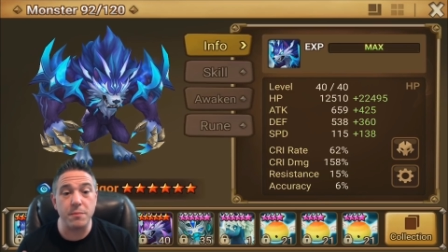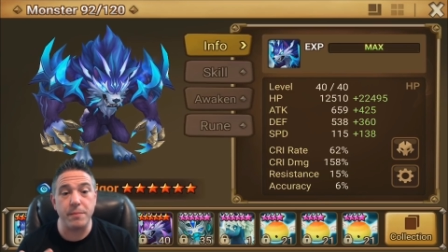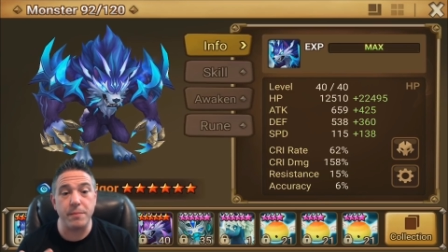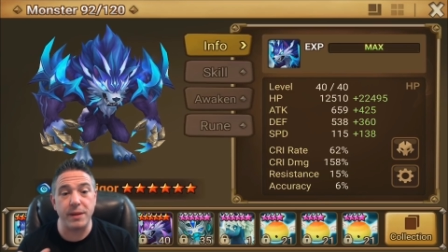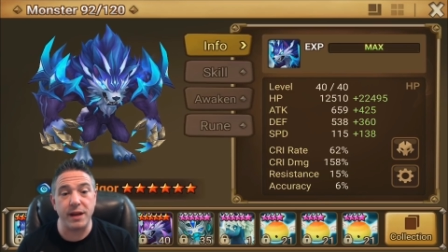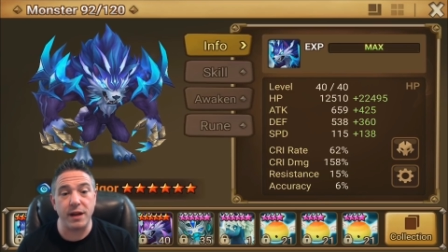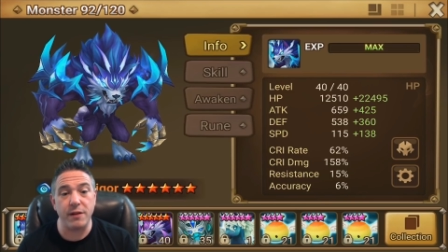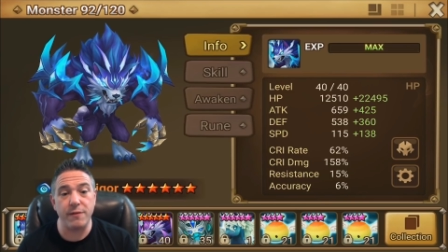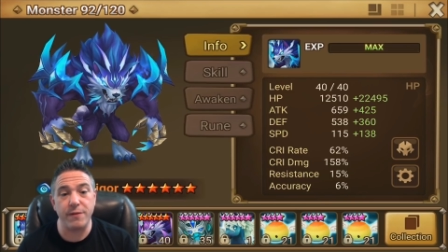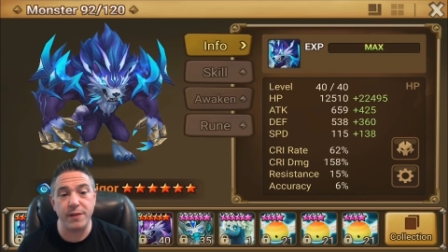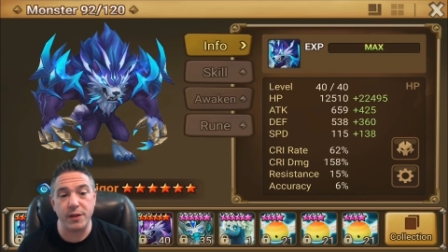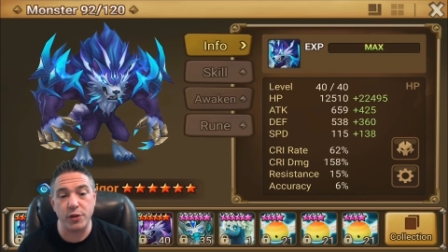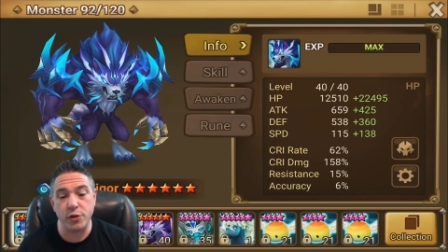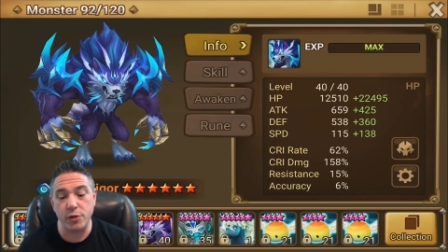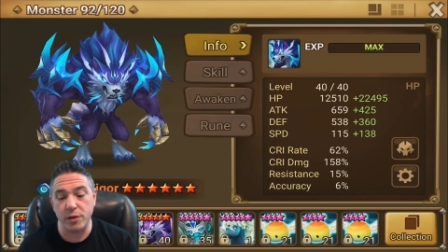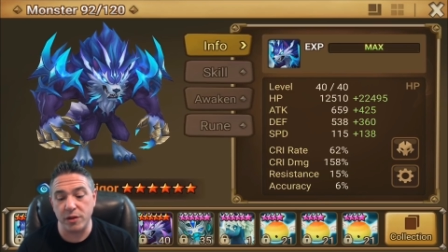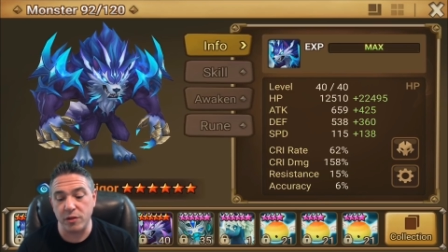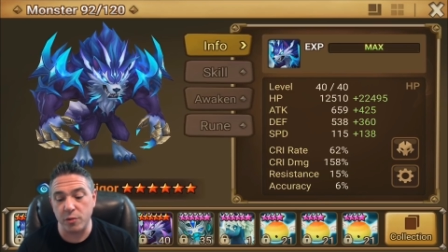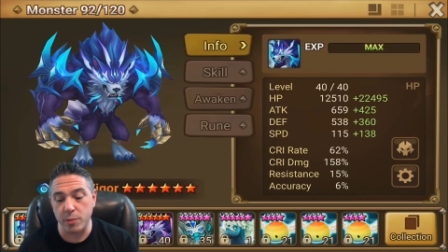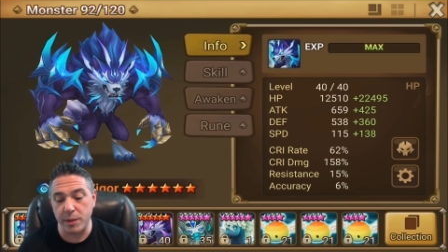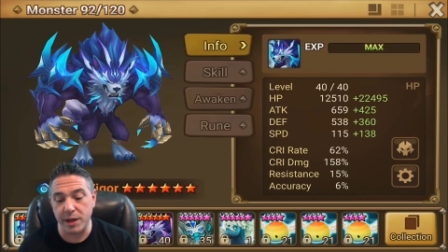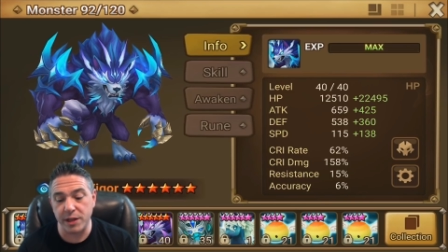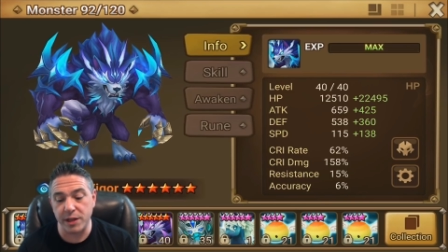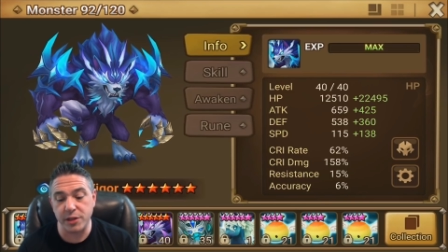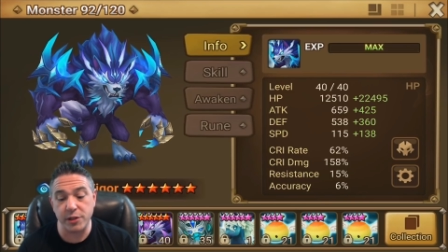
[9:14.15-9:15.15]
benefit you as
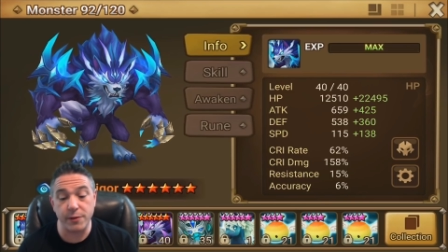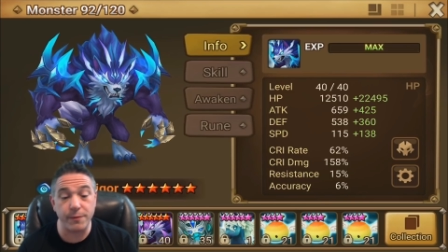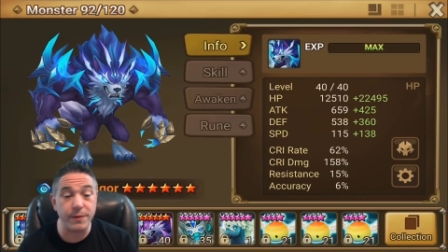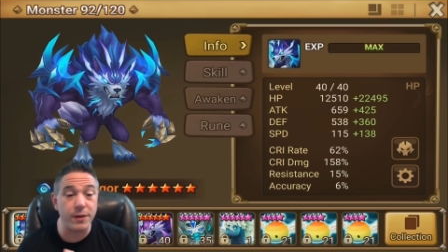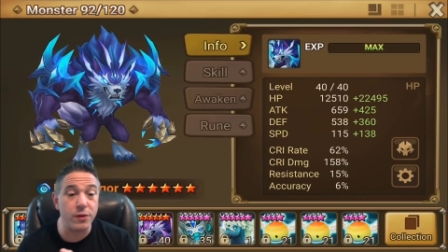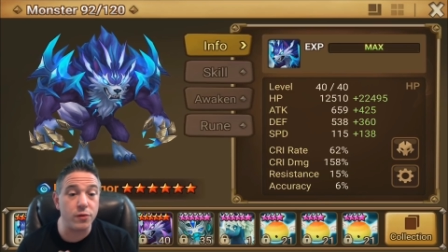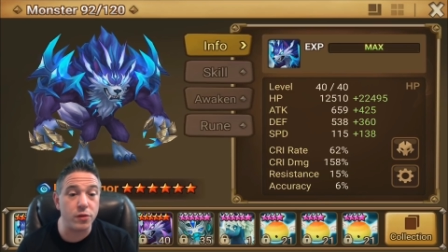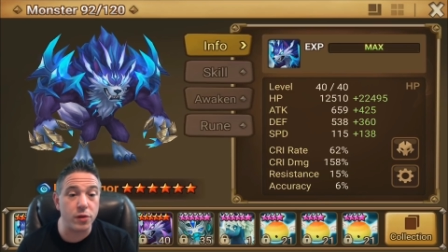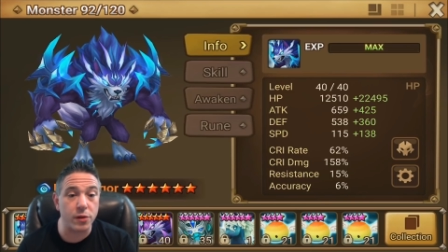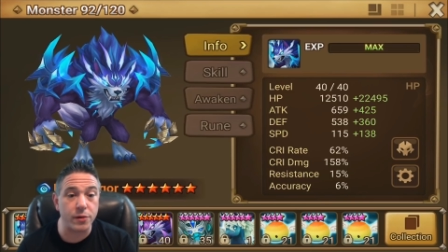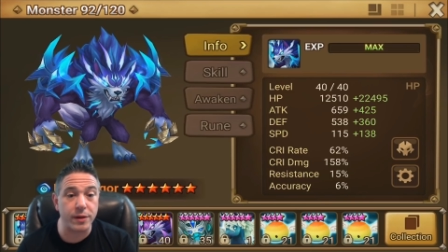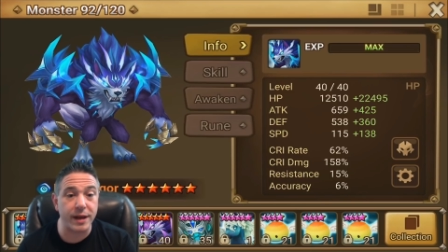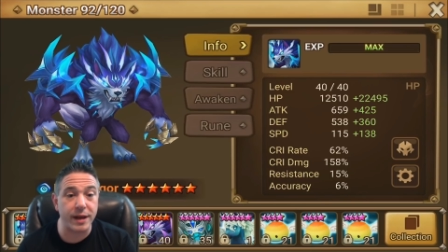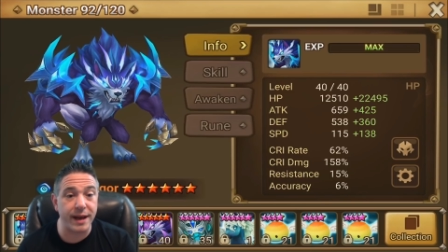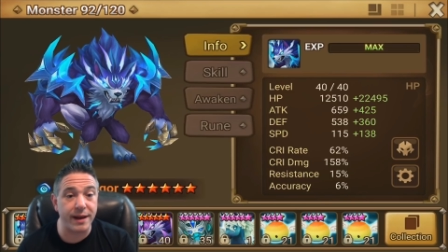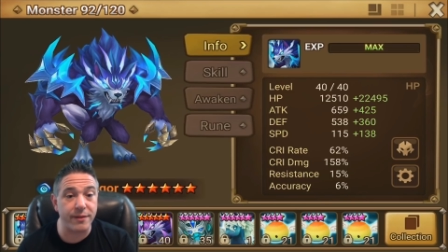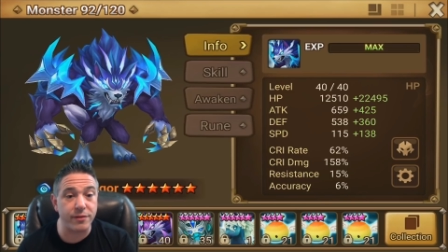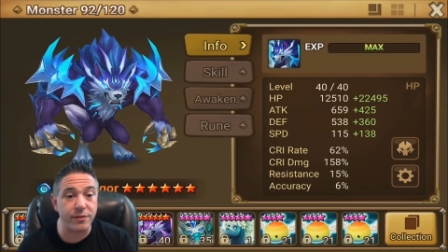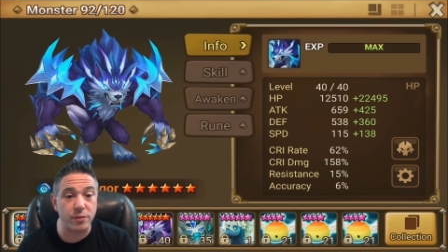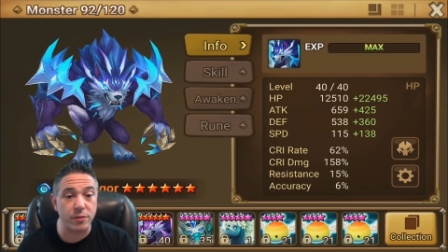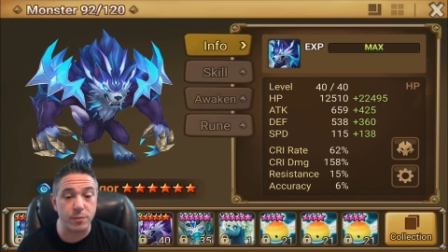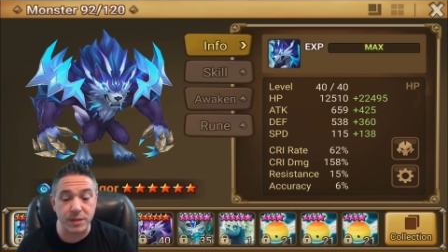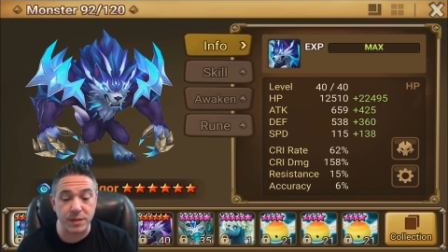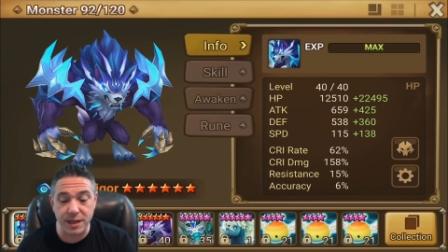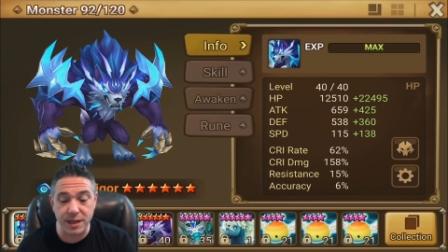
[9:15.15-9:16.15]
much if you don't have
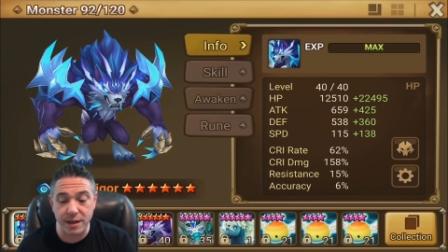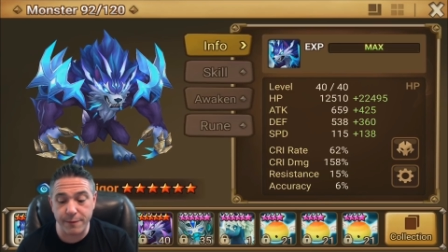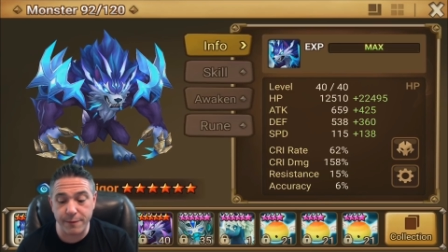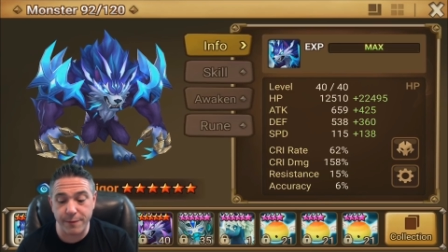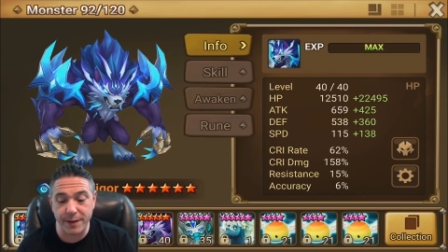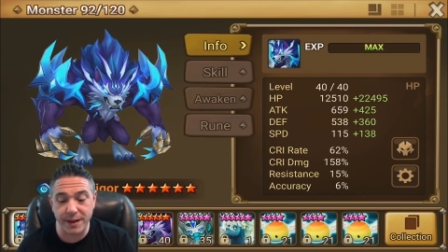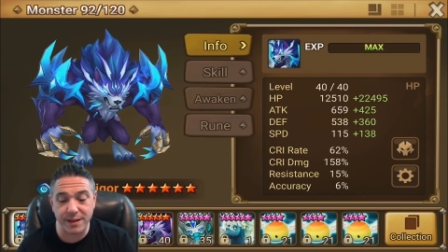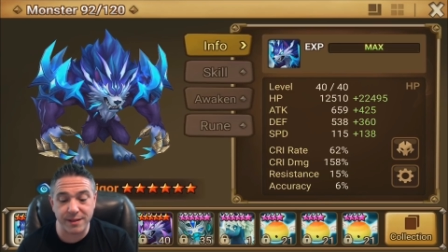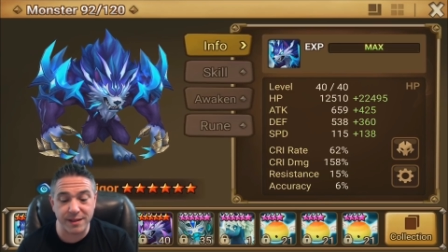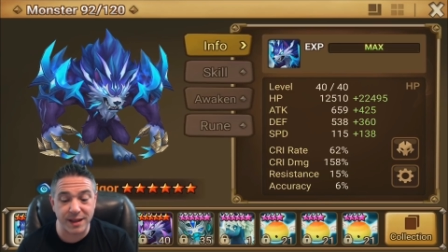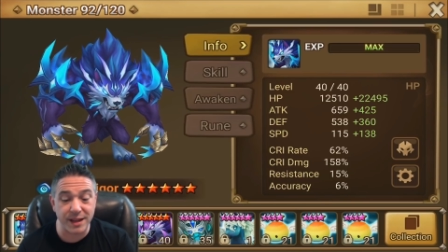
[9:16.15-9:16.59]
some defense.